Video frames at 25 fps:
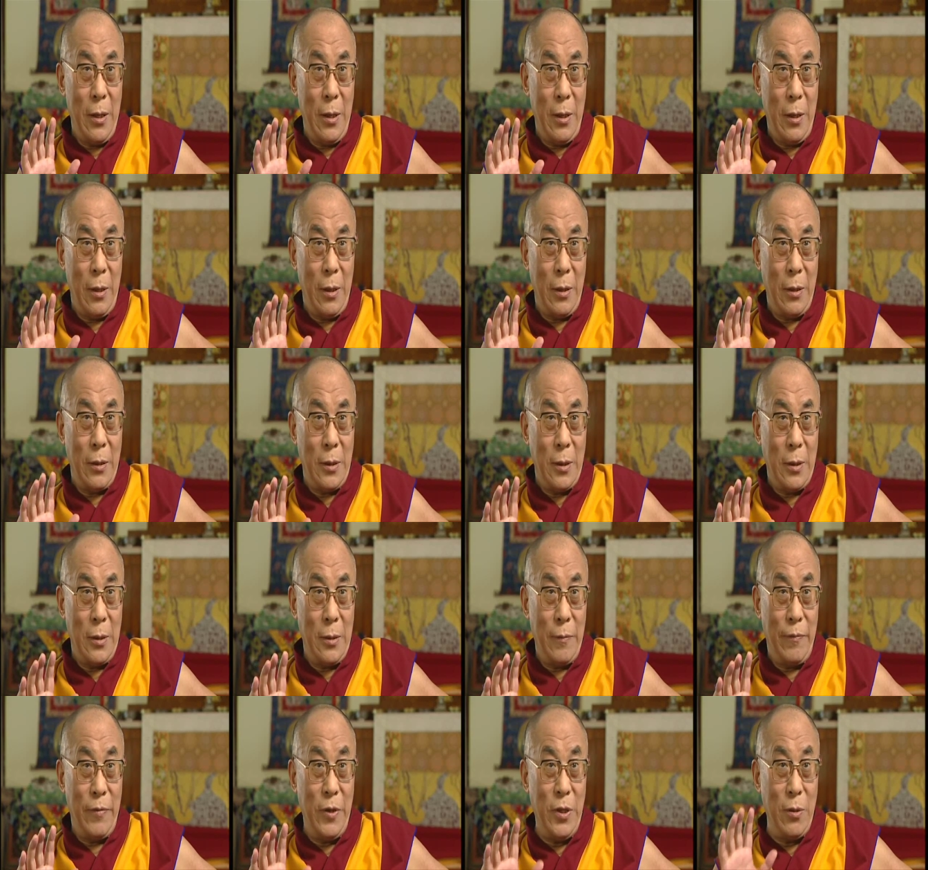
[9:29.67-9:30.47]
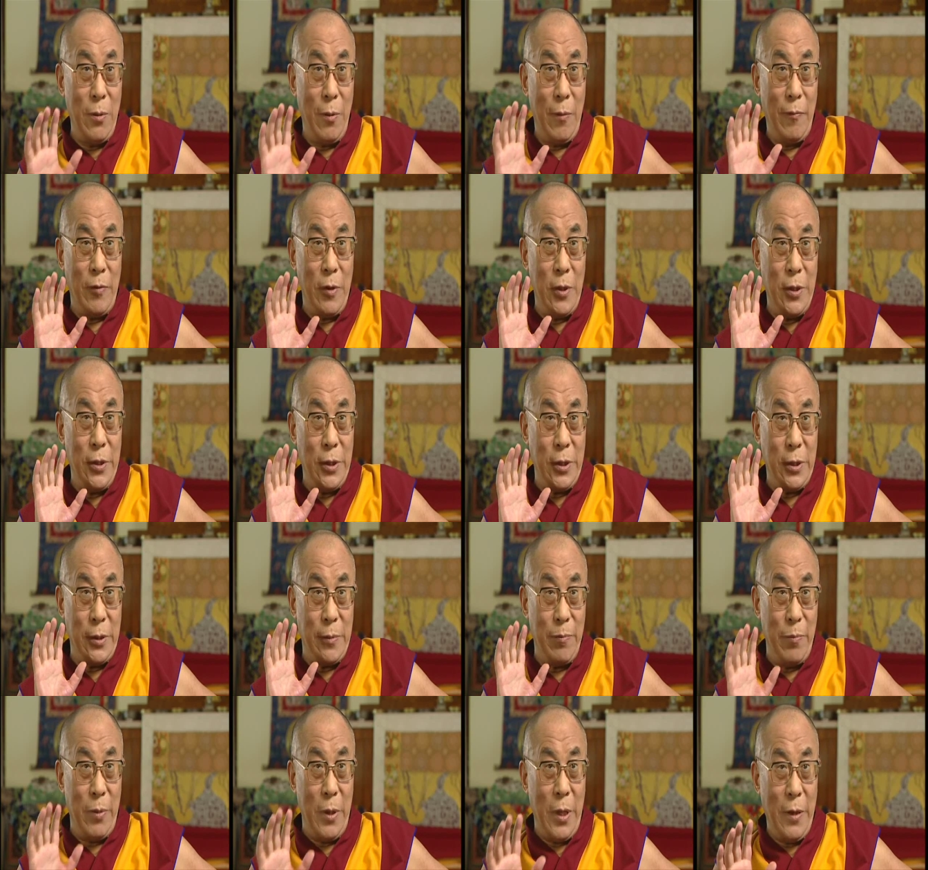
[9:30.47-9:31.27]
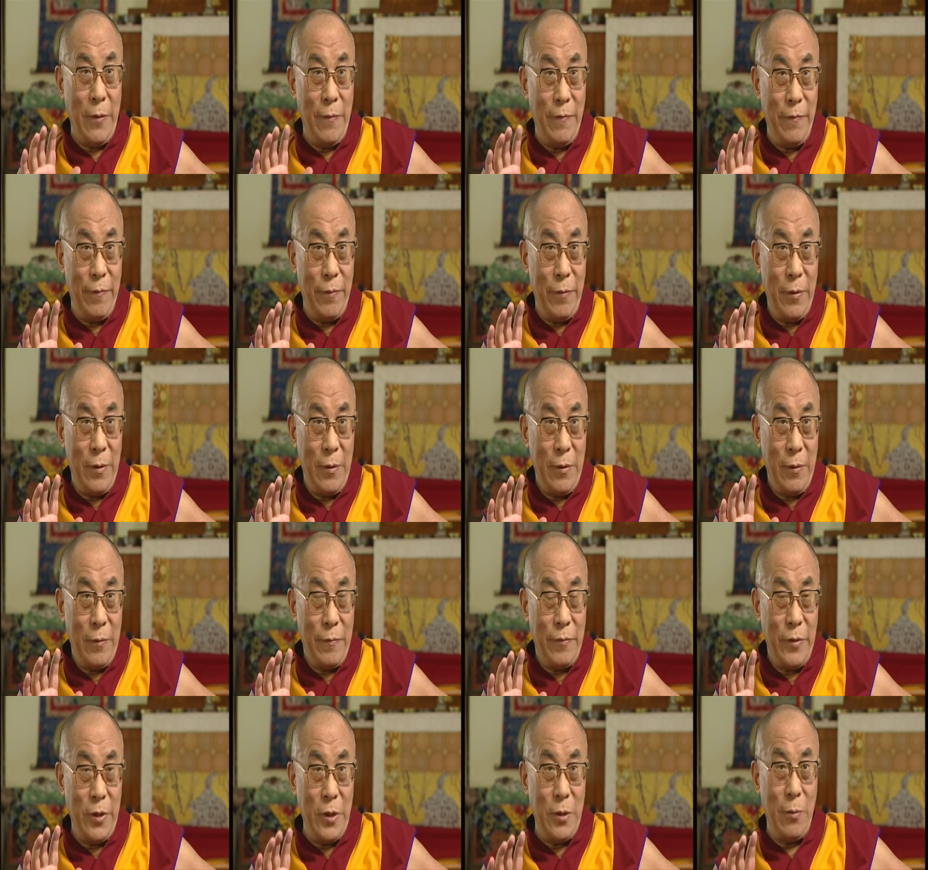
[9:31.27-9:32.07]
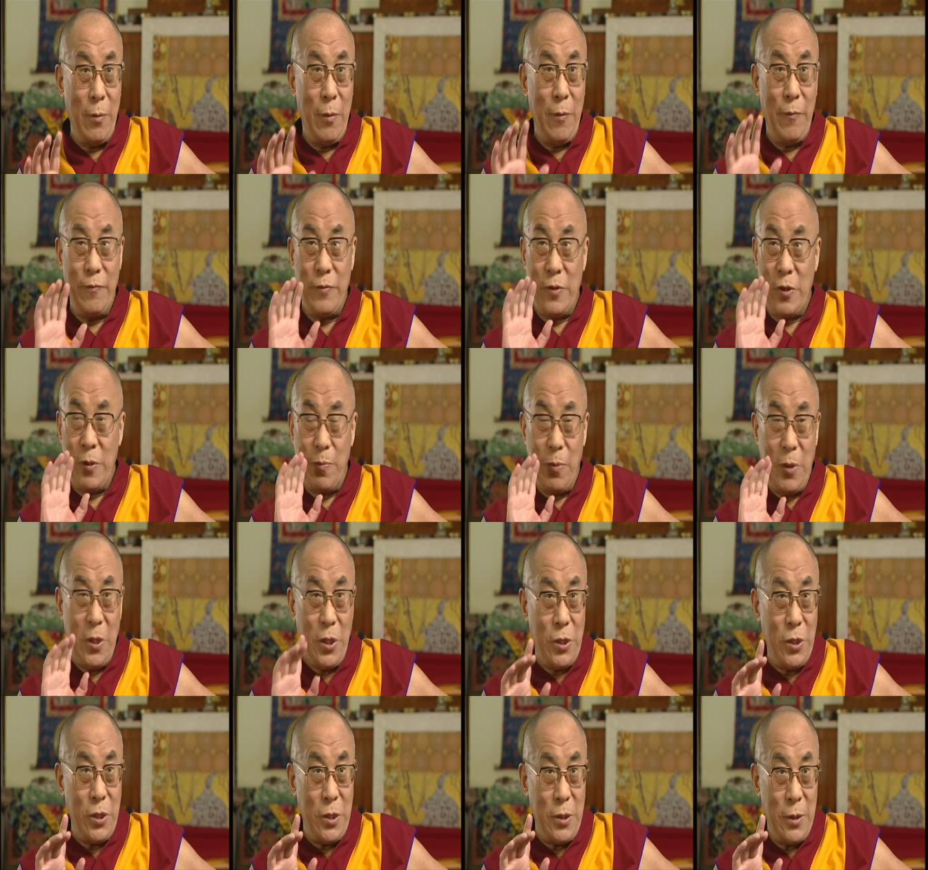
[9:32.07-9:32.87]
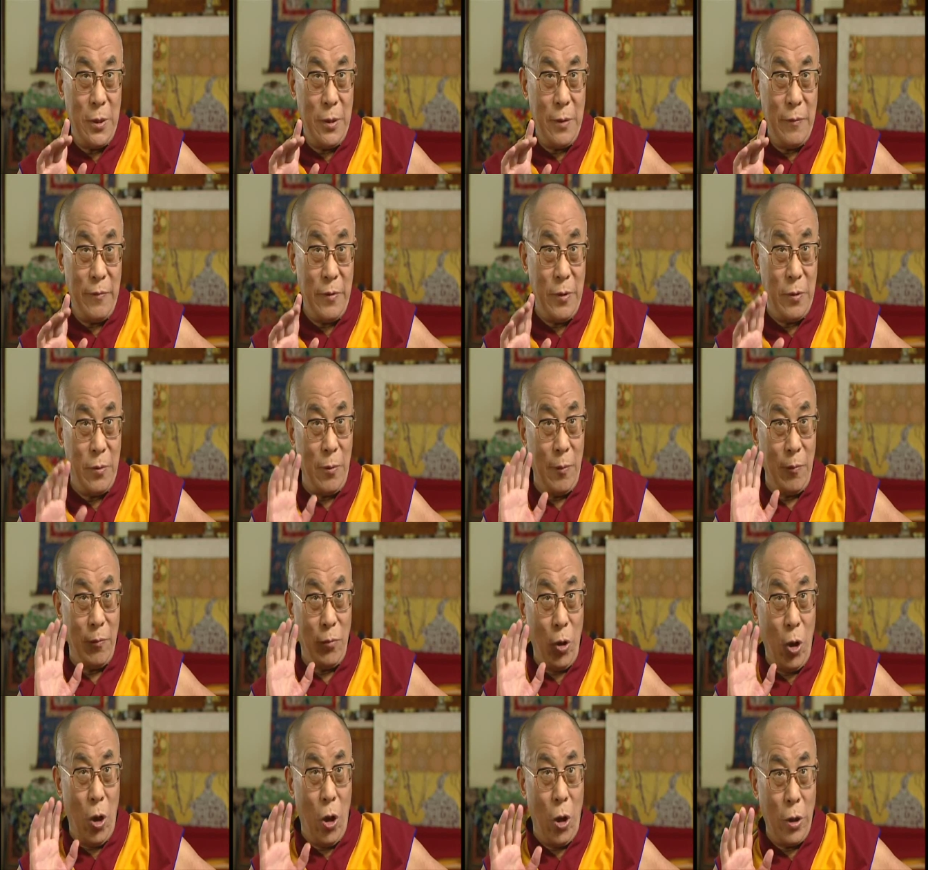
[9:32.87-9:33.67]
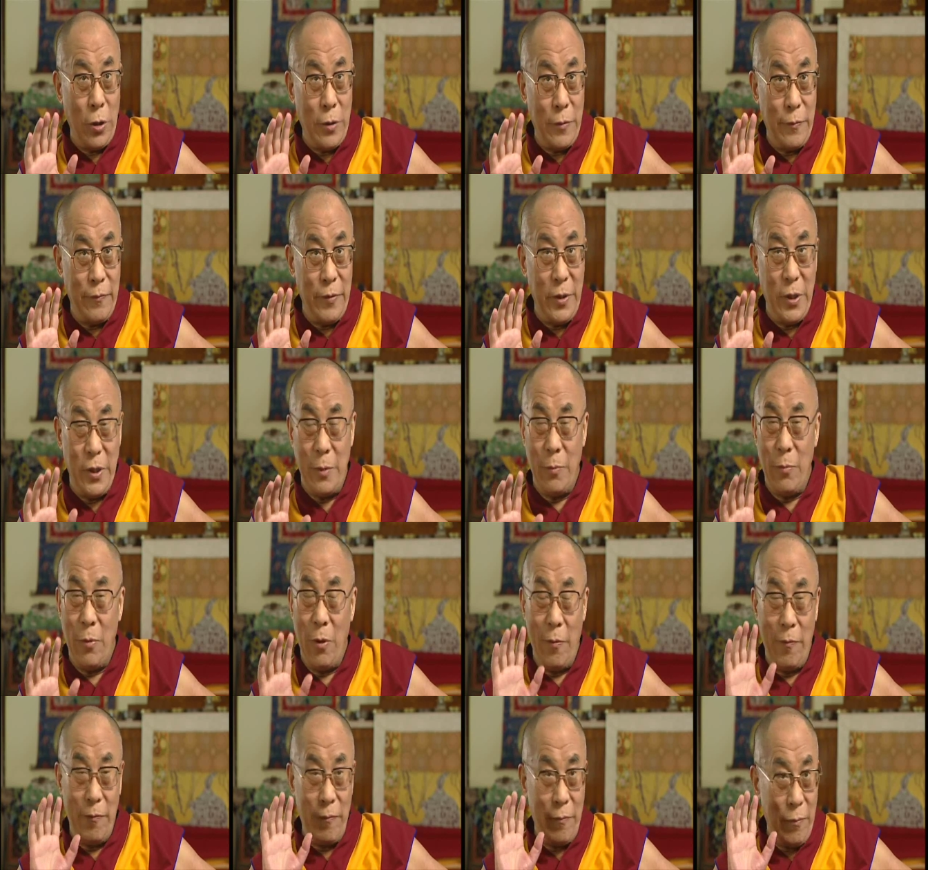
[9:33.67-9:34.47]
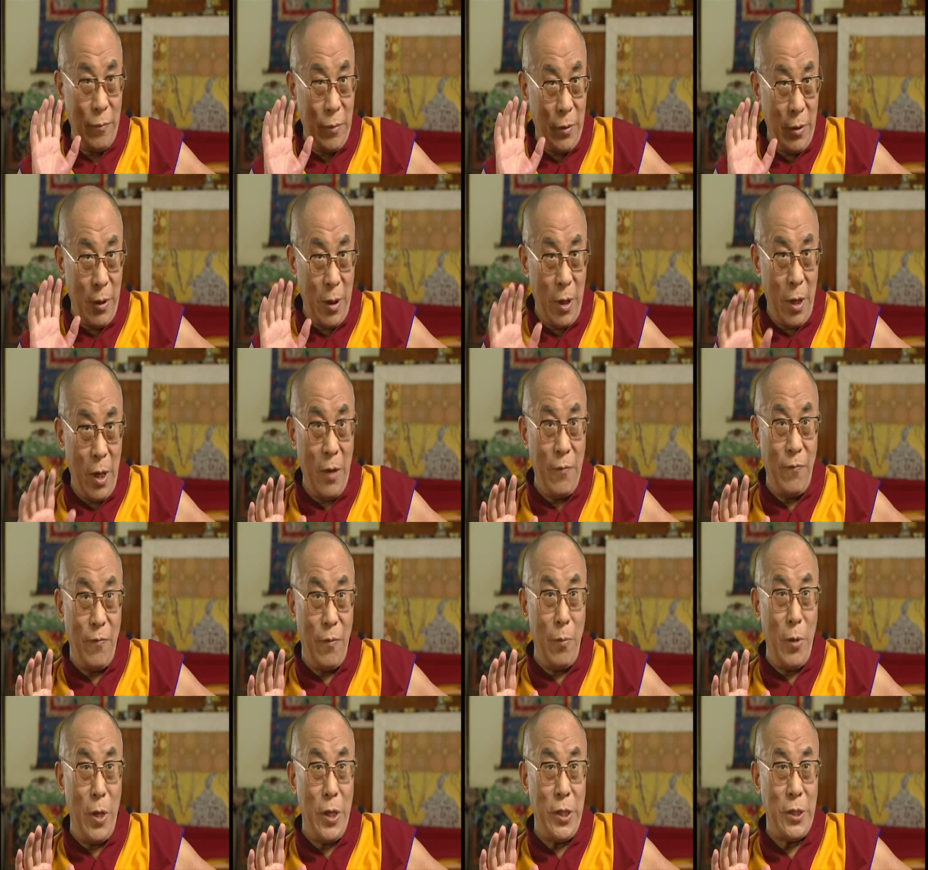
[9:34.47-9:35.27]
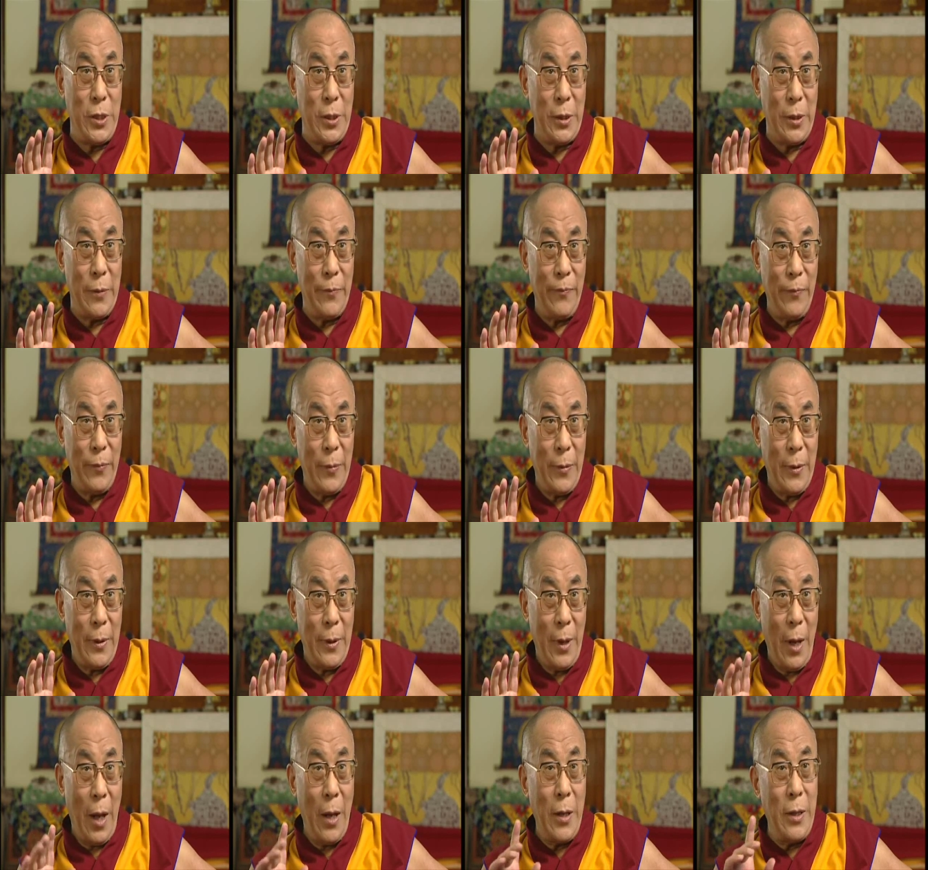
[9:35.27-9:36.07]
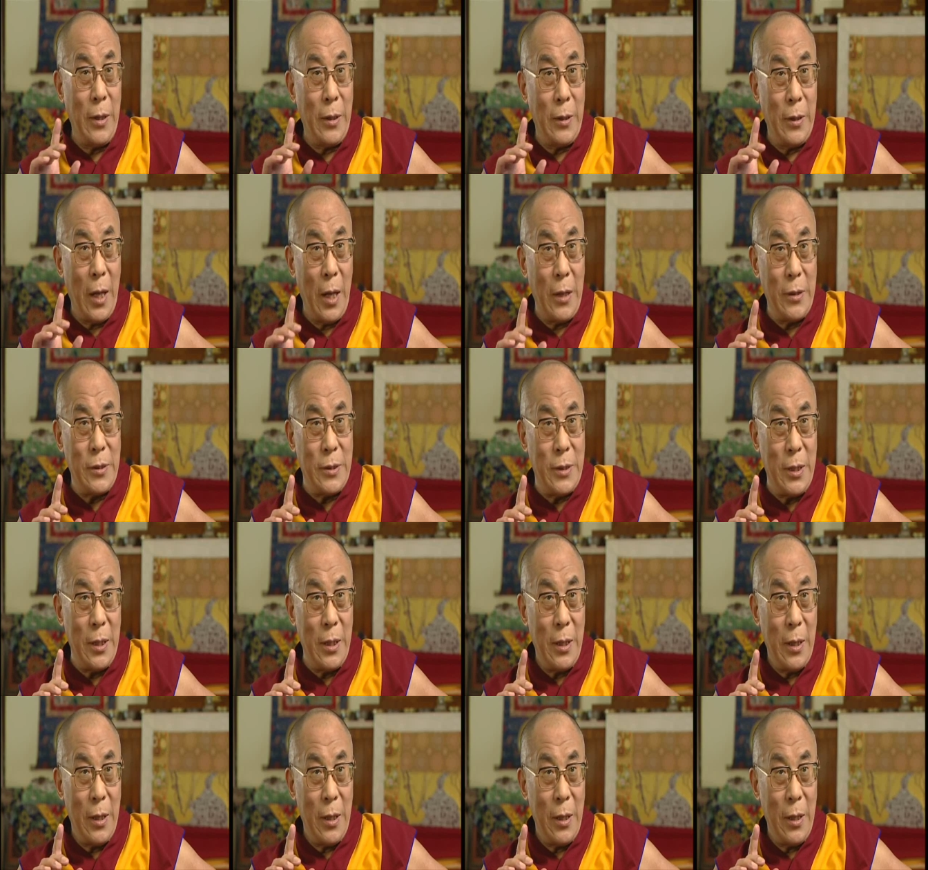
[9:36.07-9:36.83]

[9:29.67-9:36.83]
uh, freedom of religious belief, freedom of speech, freedom of thought, freedom of information, I think that's the